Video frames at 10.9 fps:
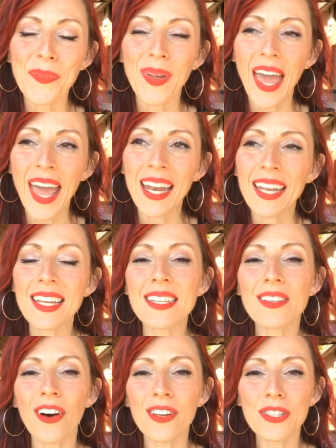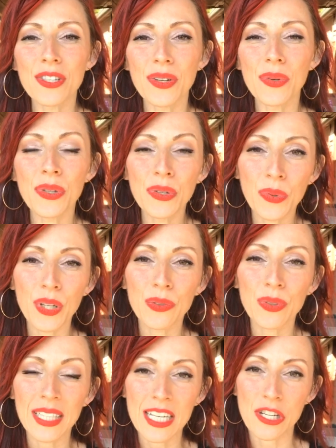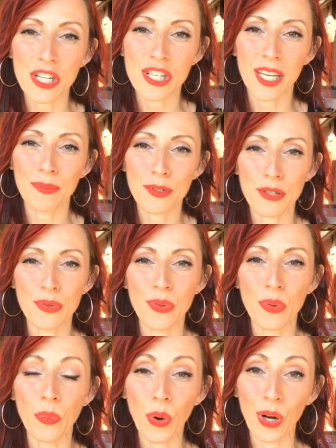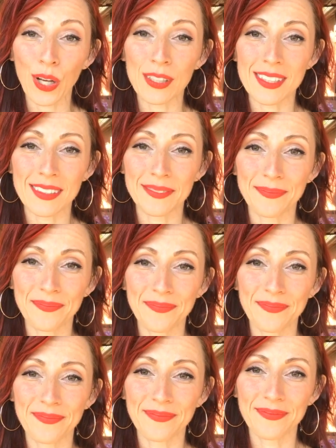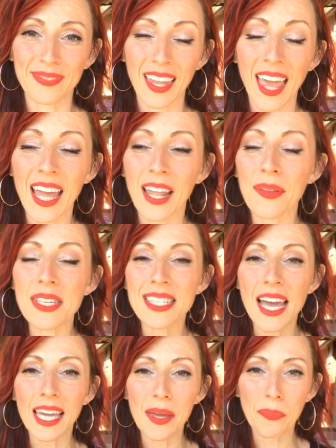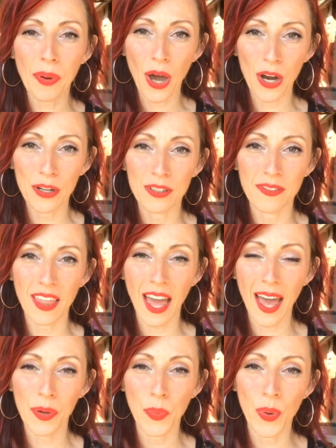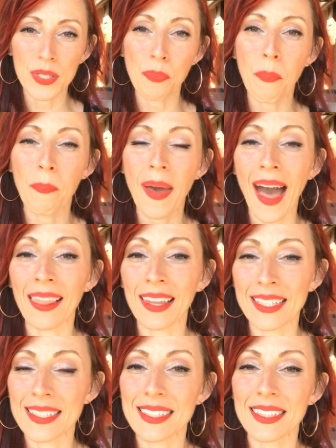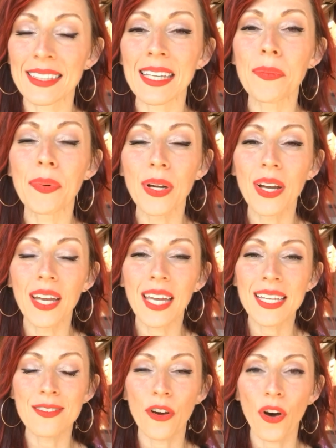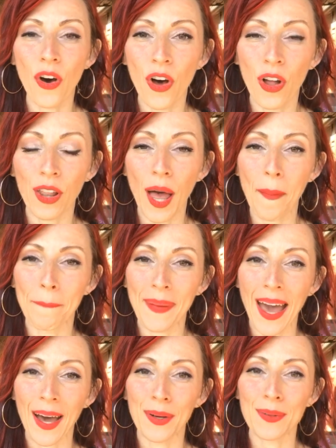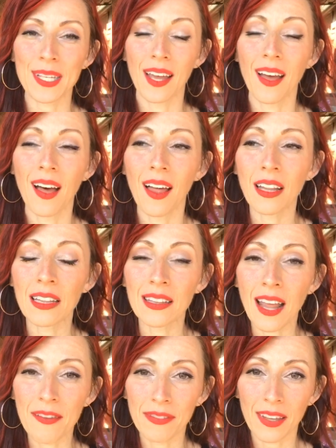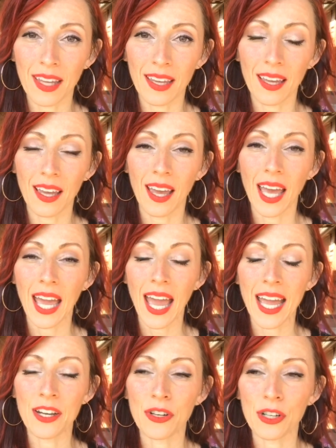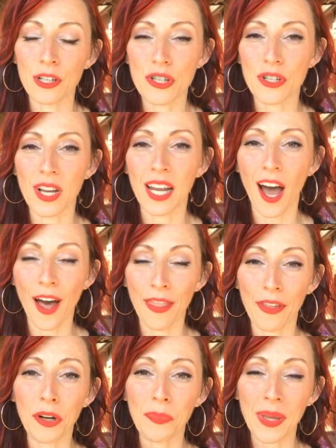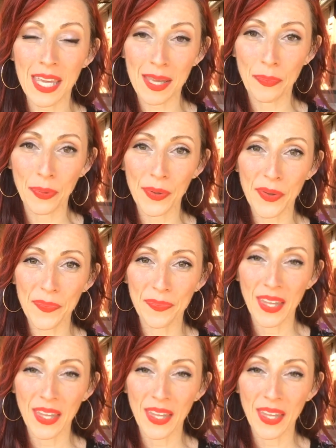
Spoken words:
And it is also your relationship to the world. And the second part of that was balance. Libra is all about loving and nurturing other people.